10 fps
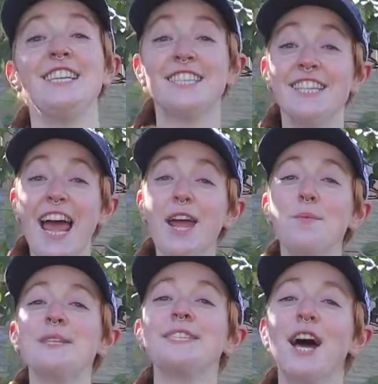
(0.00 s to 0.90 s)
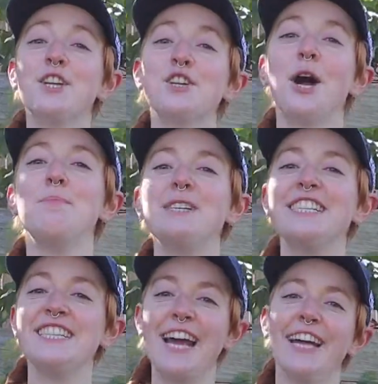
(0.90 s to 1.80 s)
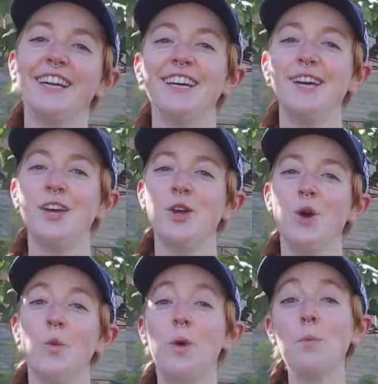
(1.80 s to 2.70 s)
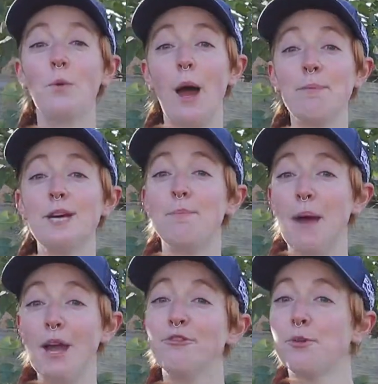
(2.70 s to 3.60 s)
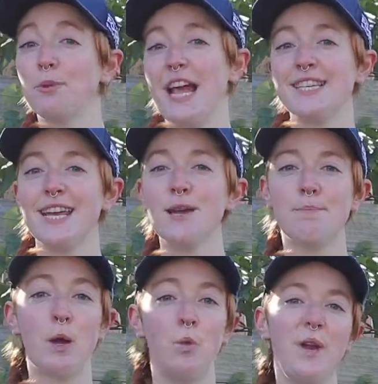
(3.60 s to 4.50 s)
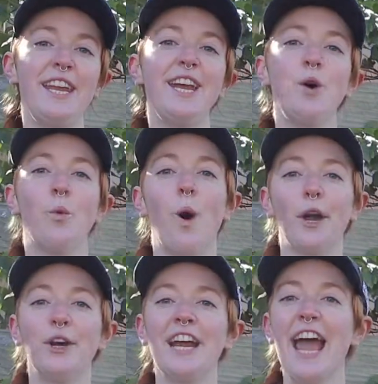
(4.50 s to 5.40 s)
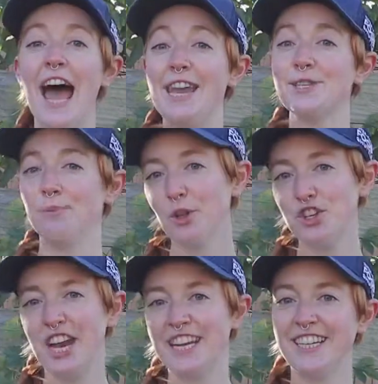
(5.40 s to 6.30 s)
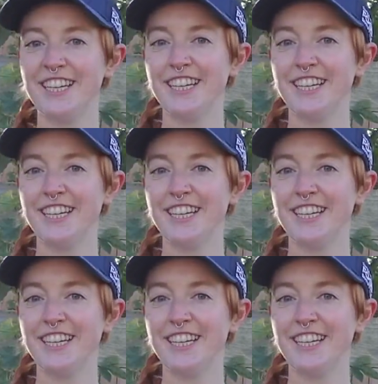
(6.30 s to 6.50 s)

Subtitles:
Today was such a busy day. We prepped a bed for planting by weeding, watering, and mulching.